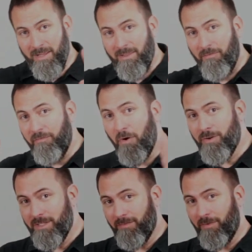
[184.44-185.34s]
the
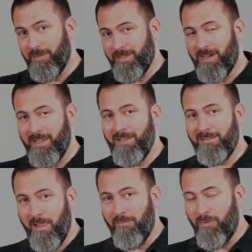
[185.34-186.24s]
focus of our study,
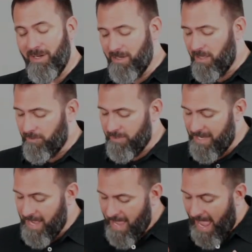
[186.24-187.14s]
love one another,
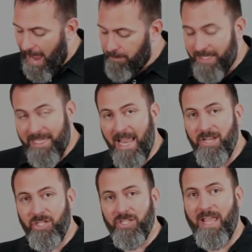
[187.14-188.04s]
the
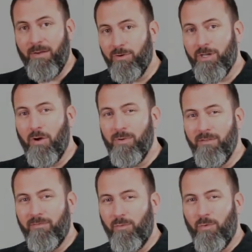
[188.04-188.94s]
application that we're
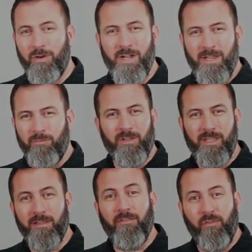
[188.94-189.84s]
going for,
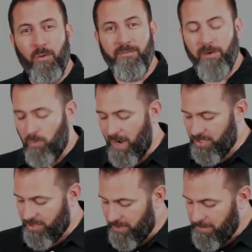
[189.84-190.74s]
really in the form of a
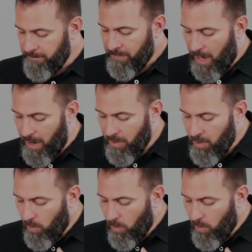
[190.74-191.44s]
question uh,